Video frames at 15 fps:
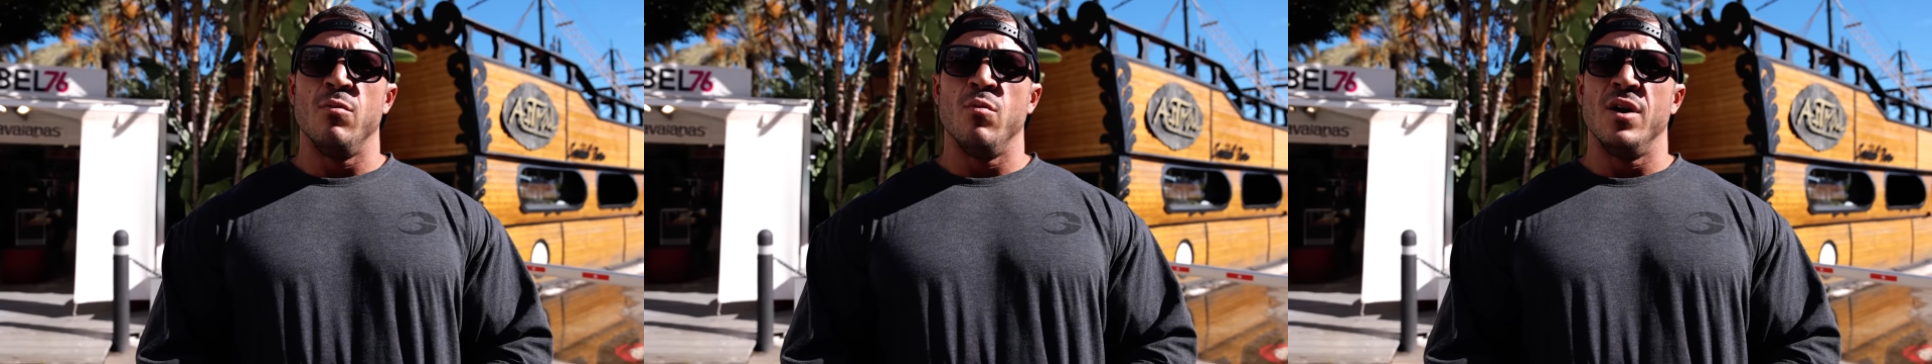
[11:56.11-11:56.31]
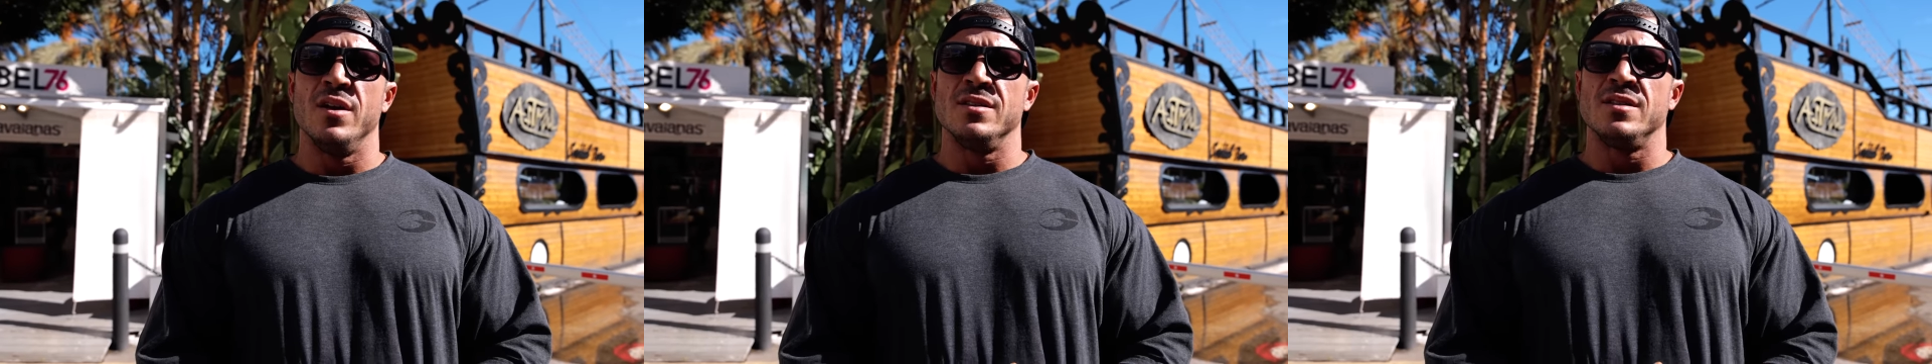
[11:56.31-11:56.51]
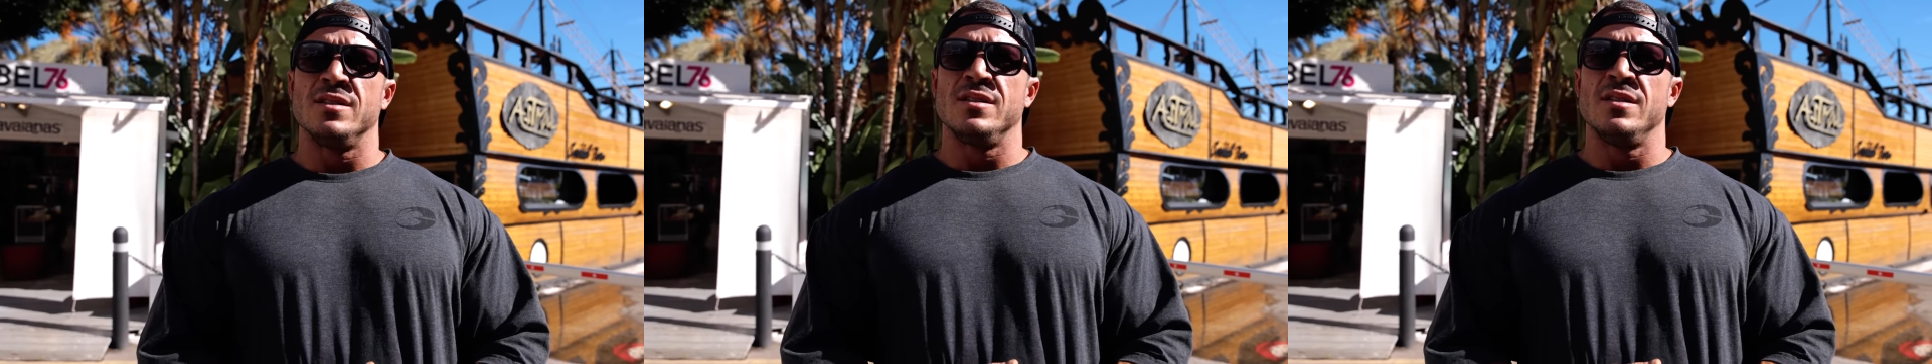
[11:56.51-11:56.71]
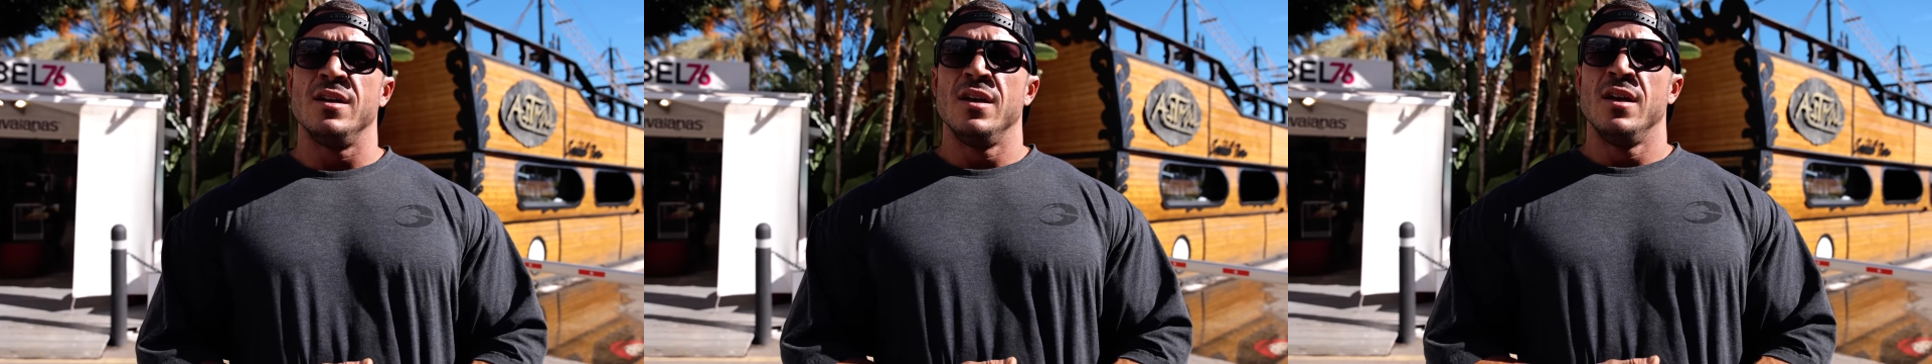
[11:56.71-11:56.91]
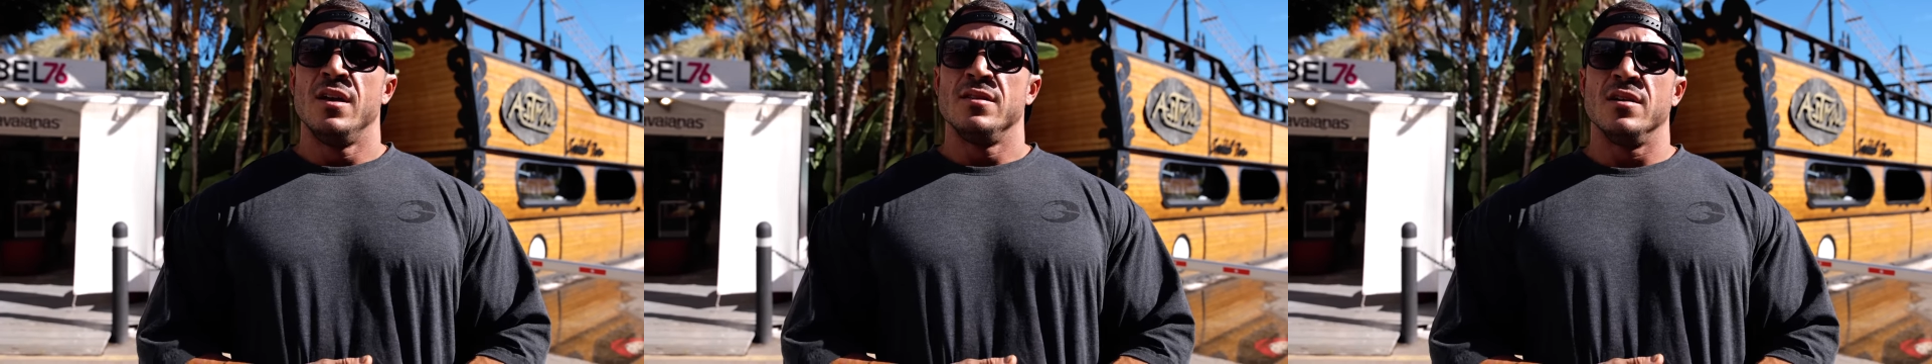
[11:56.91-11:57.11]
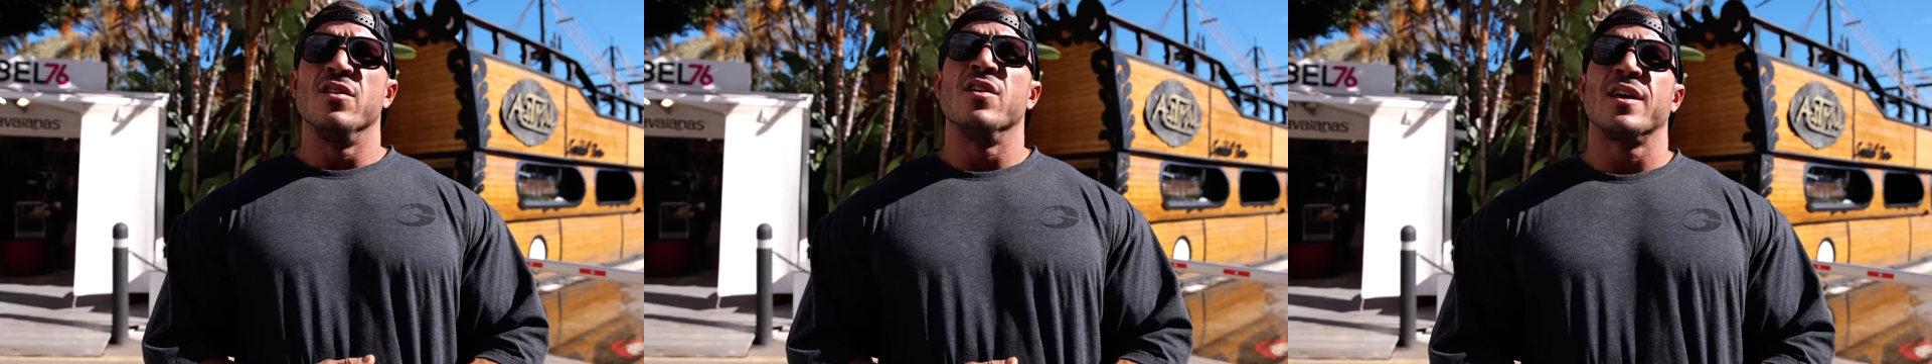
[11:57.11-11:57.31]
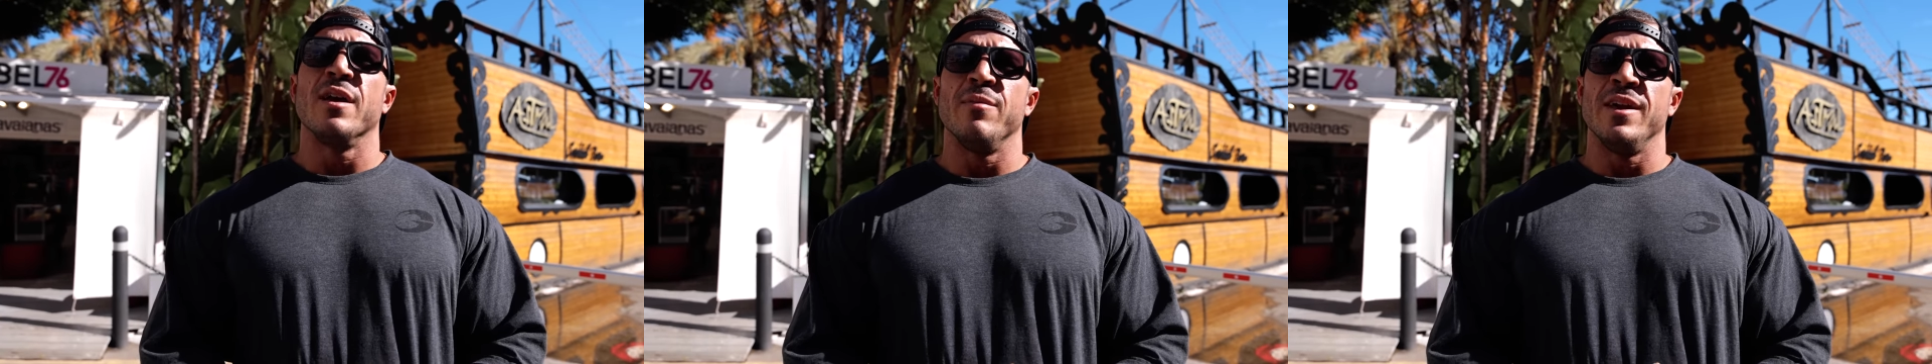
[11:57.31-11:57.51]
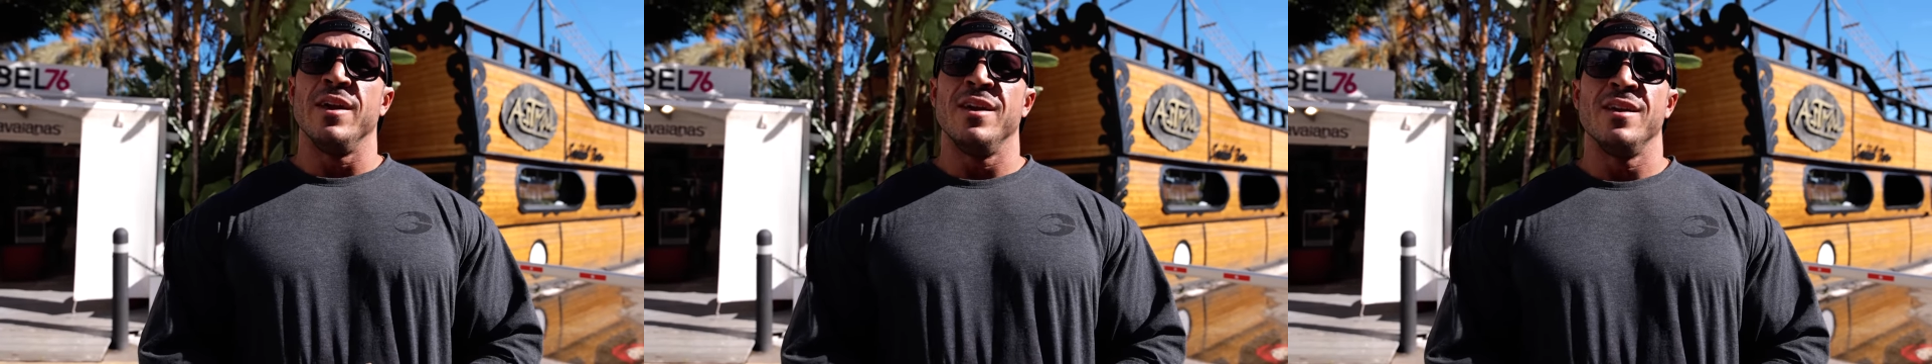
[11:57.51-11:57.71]
wants to look
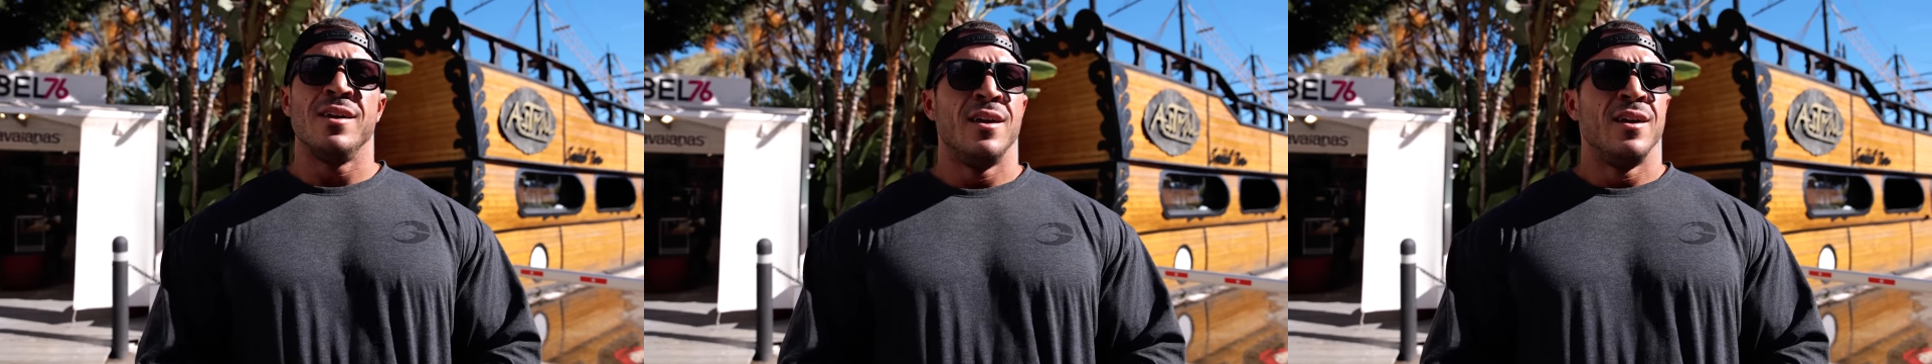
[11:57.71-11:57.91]
at me.